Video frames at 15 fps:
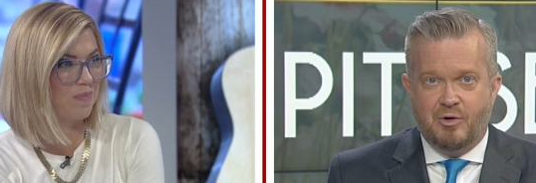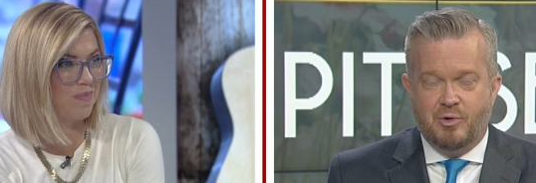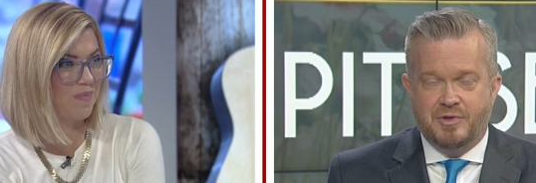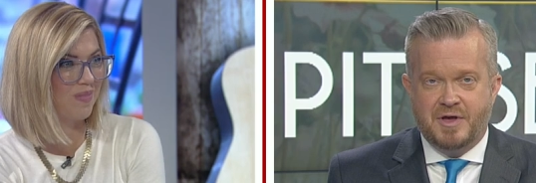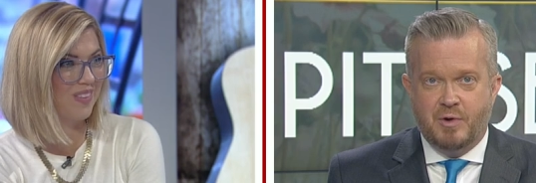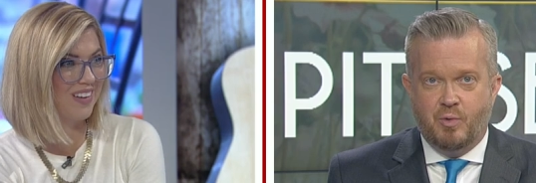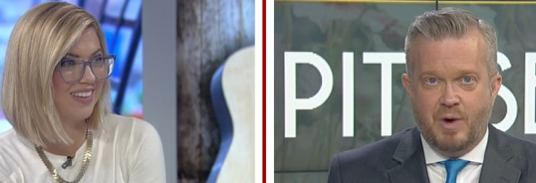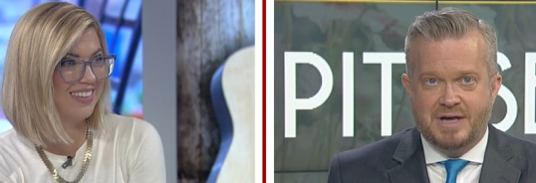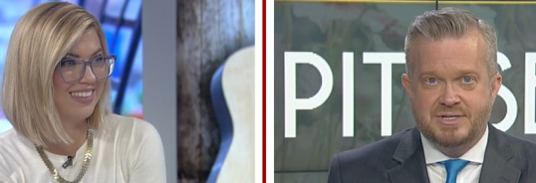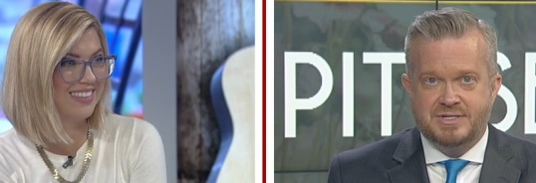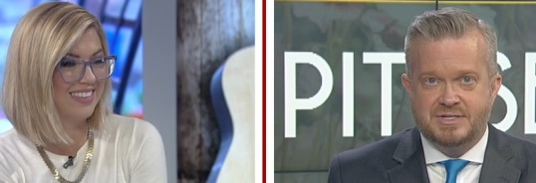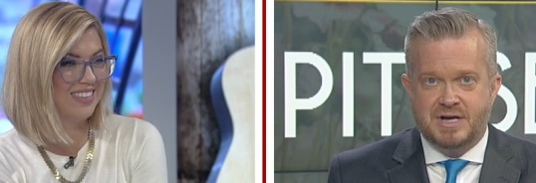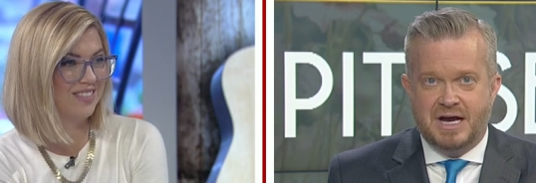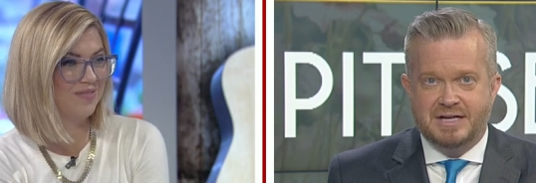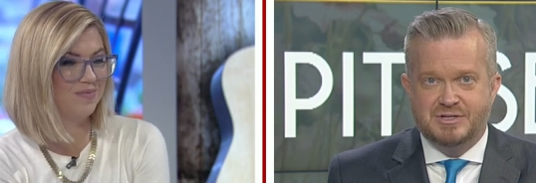Speaker 1: with a West
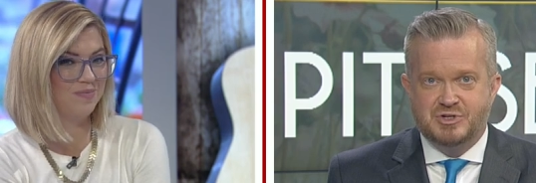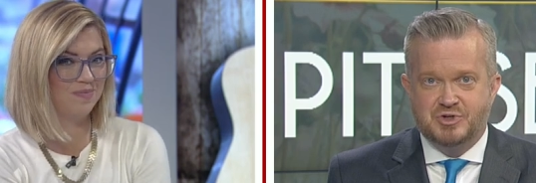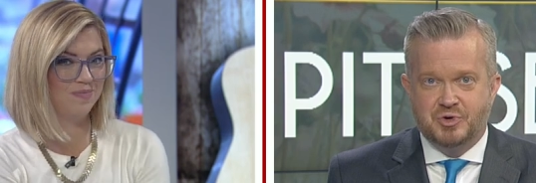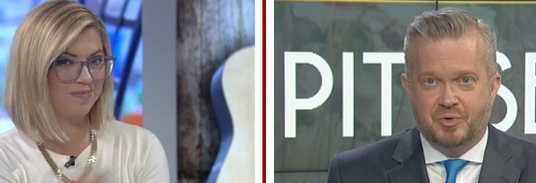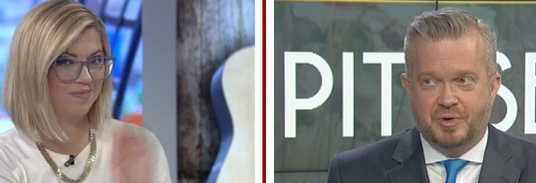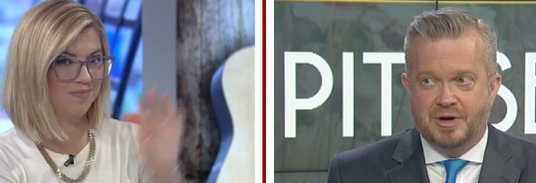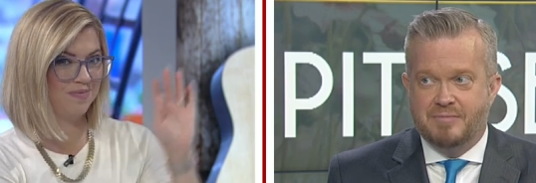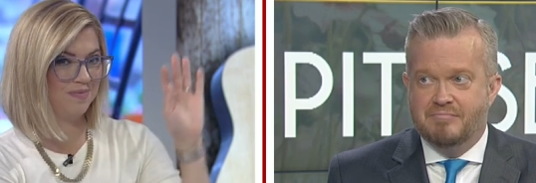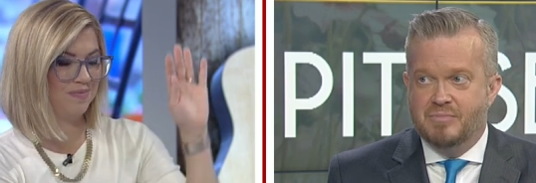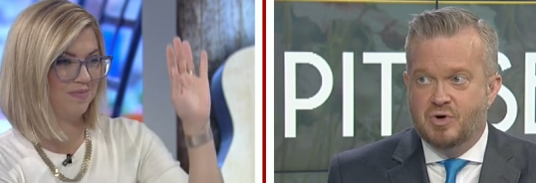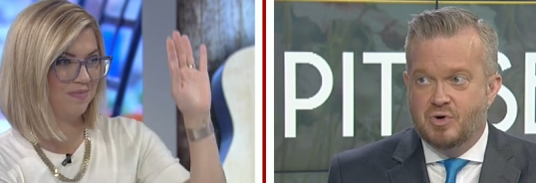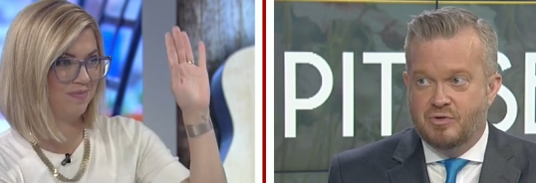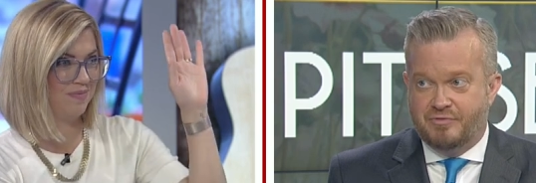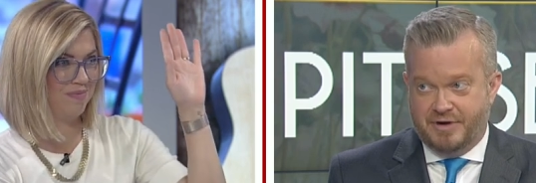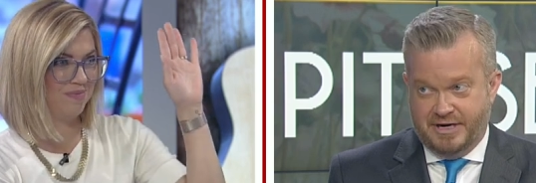Side Story
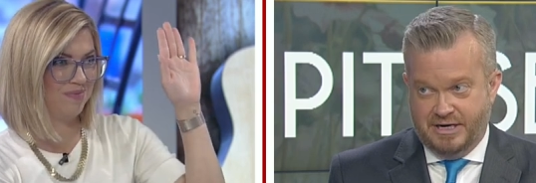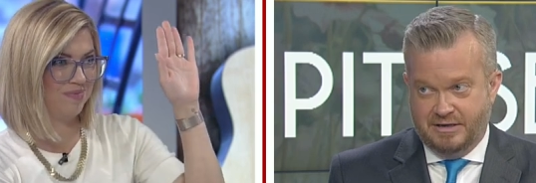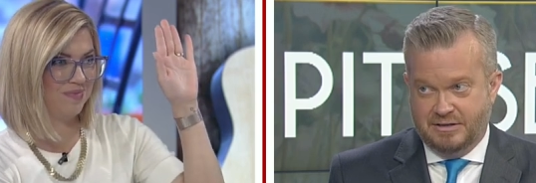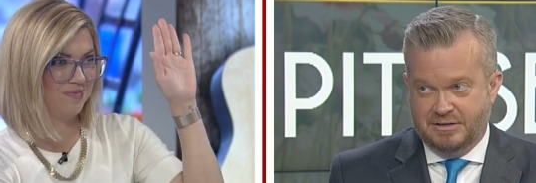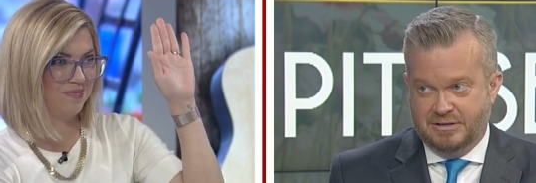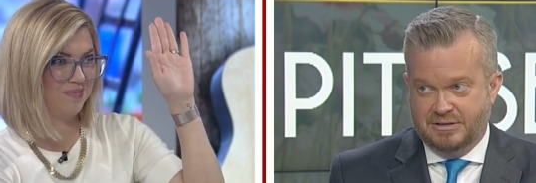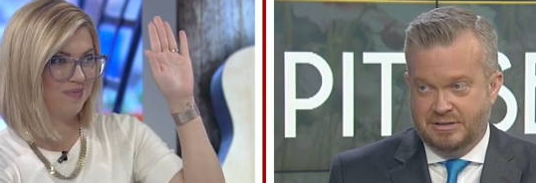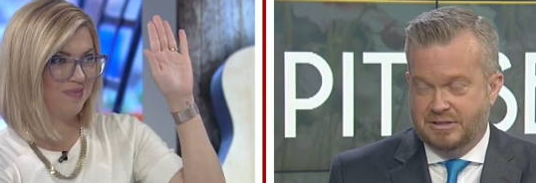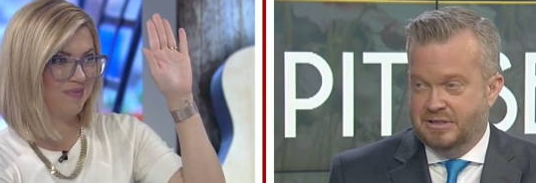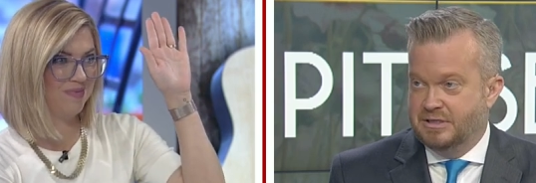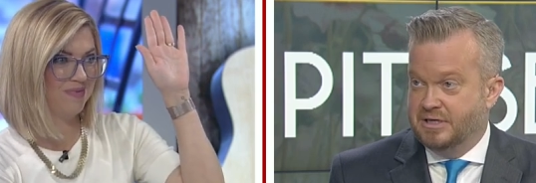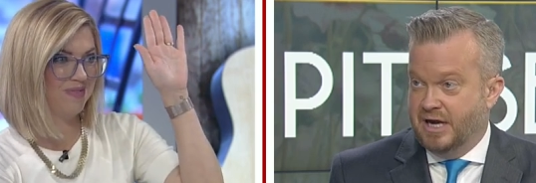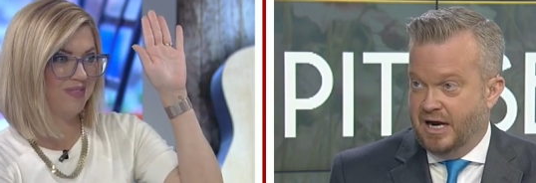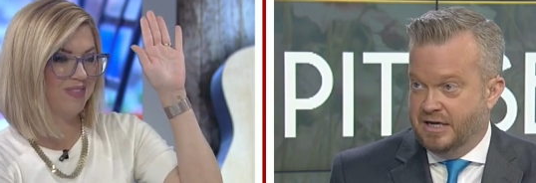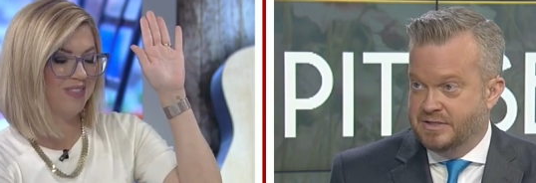movie.
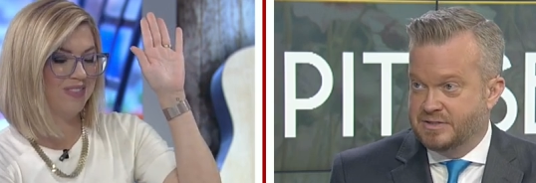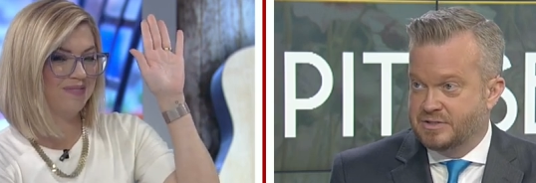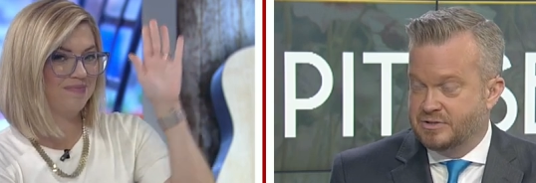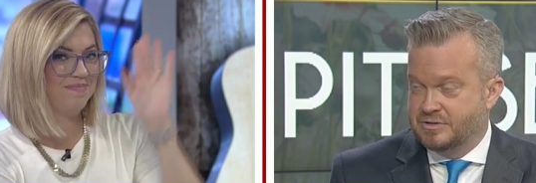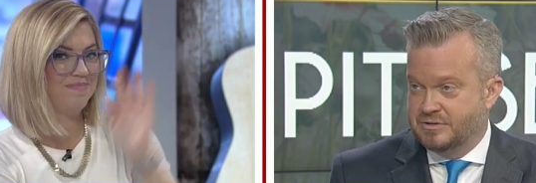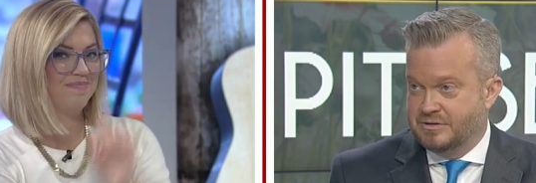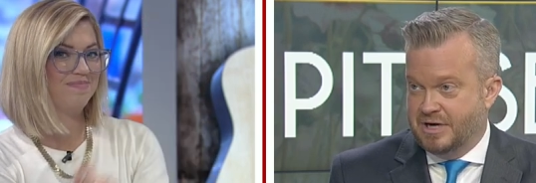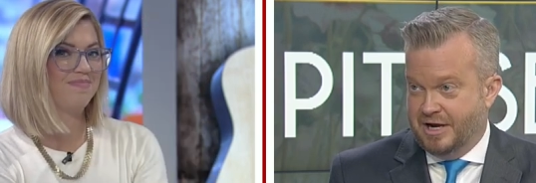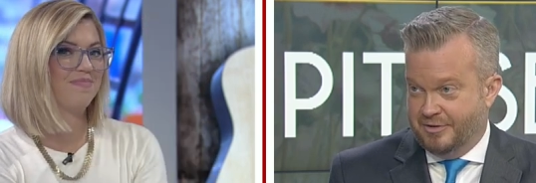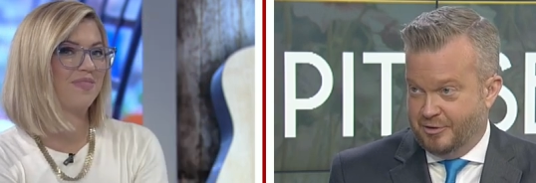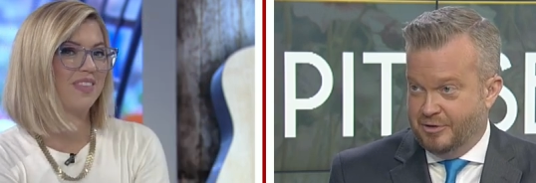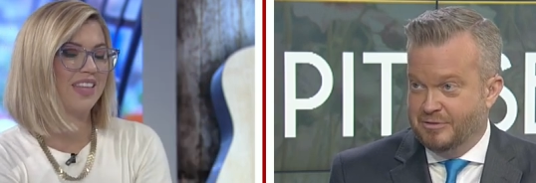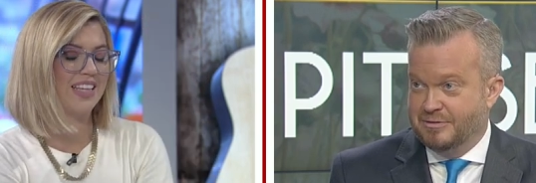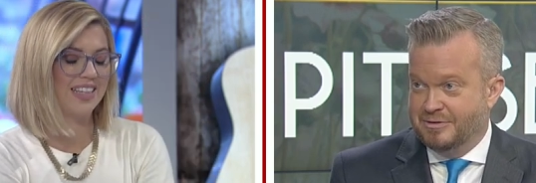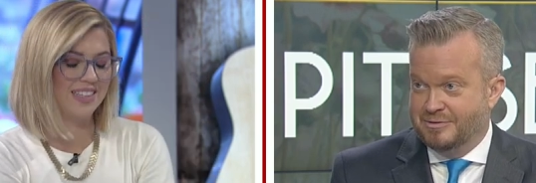Yes,
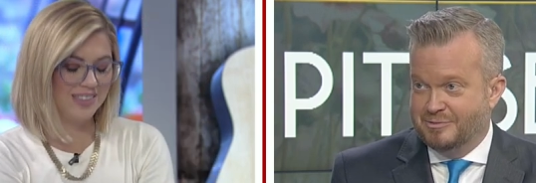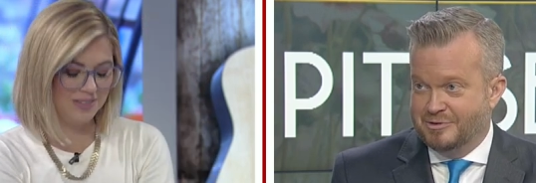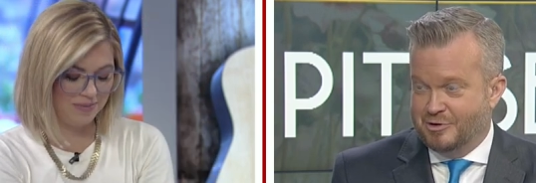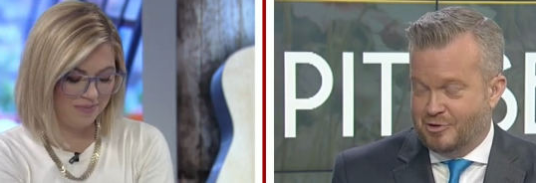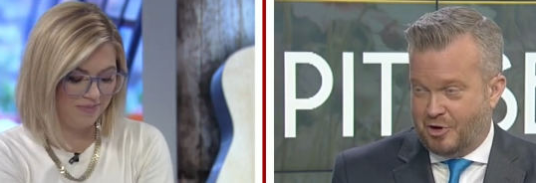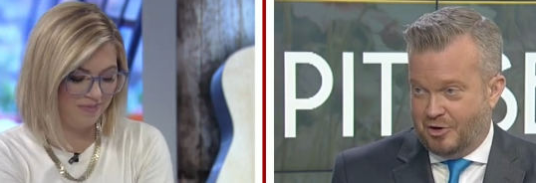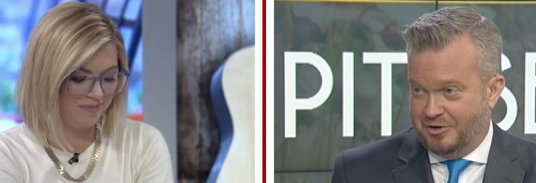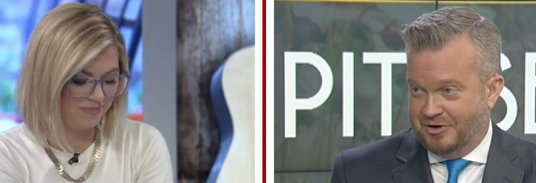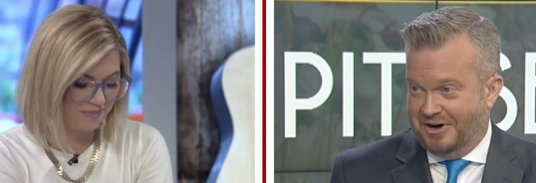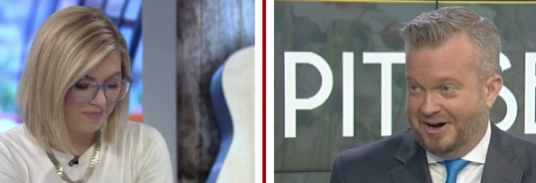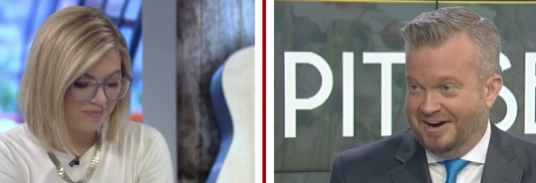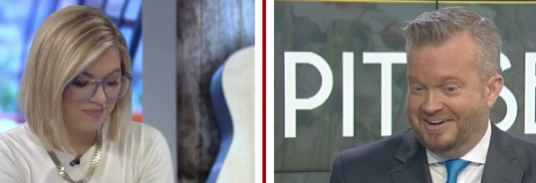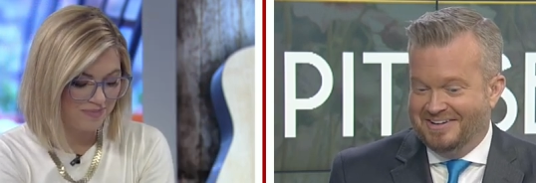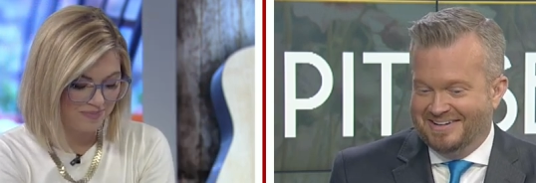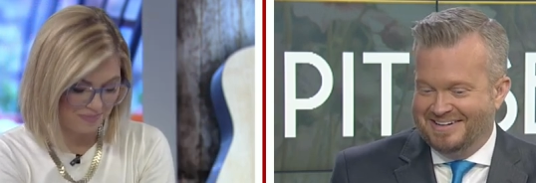Heather, you're called
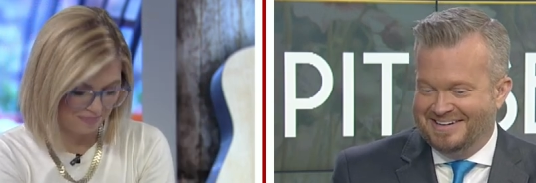on.